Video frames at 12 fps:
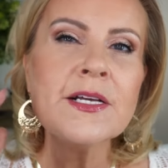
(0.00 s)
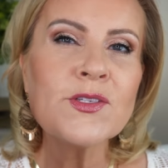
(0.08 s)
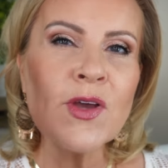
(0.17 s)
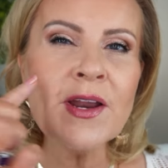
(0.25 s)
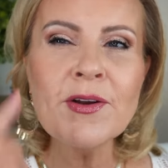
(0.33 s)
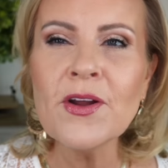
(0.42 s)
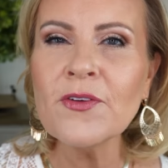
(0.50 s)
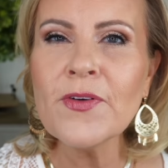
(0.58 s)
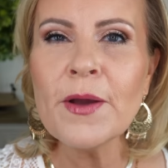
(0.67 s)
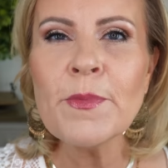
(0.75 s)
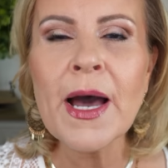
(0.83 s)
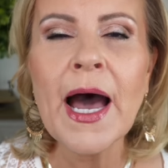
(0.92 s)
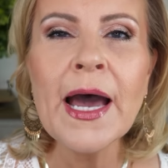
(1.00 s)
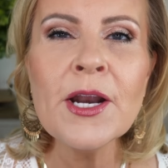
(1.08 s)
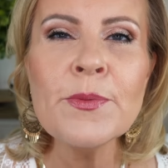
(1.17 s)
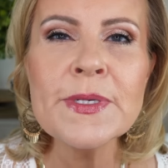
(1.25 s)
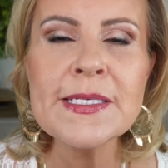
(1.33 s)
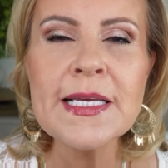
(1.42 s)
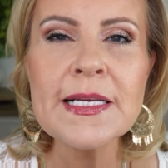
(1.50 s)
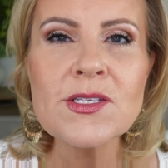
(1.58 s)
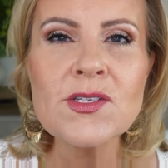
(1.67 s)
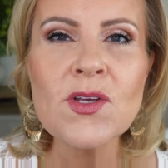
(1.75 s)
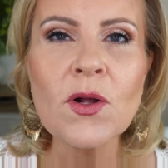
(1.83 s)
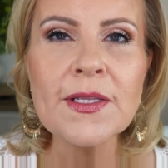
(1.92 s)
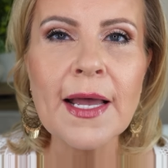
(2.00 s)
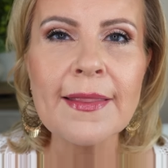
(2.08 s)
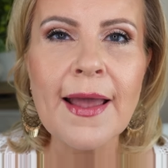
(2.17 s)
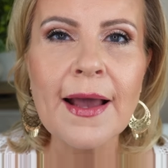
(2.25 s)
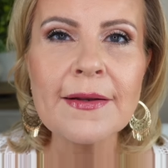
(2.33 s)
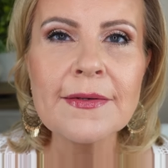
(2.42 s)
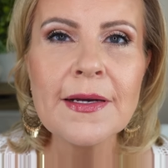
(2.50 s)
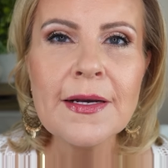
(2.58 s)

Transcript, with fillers: So I don't know if I'm 100% sold on that.